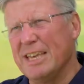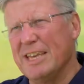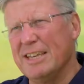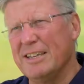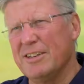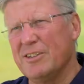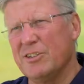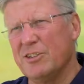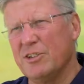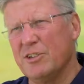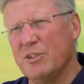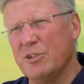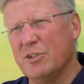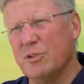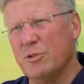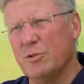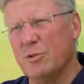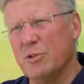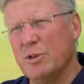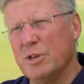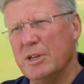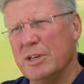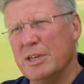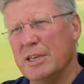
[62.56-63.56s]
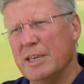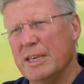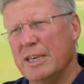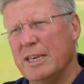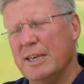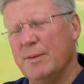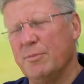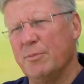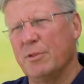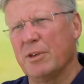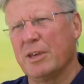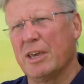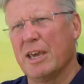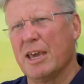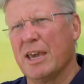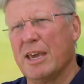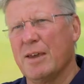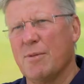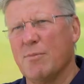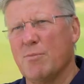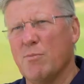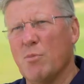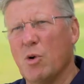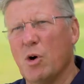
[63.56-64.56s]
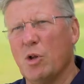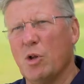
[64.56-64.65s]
keen to keep the game